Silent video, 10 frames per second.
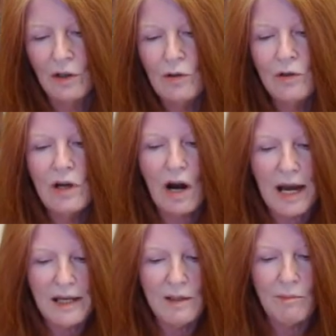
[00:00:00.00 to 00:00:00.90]
who
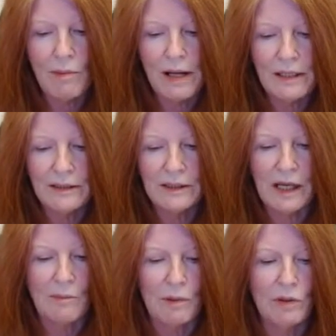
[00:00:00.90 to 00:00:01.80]
guide by
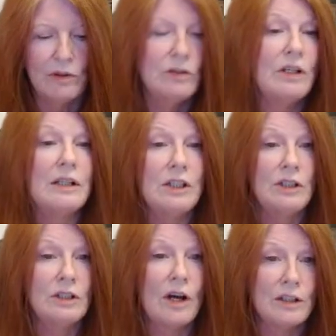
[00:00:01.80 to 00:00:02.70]
example,
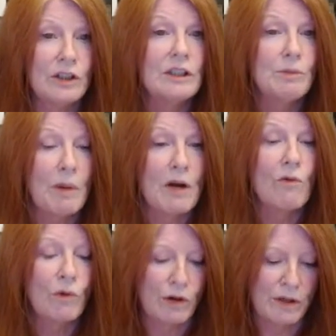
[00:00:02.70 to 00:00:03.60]
not just by
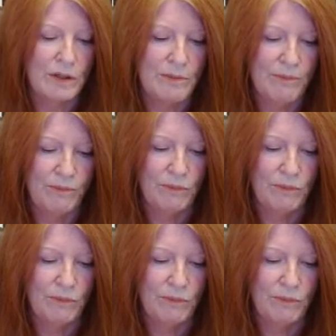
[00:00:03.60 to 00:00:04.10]
word.